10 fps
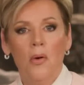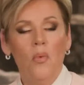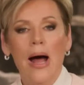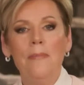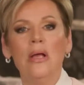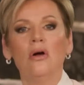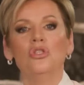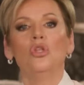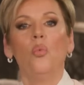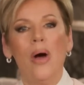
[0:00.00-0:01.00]
Why?
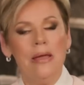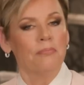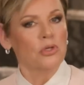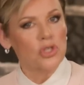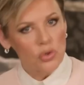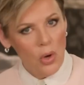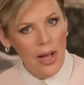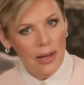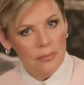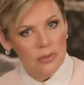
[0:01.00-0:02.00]
Because the way
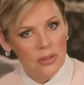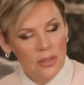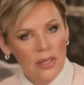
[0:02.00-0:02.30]
prescribed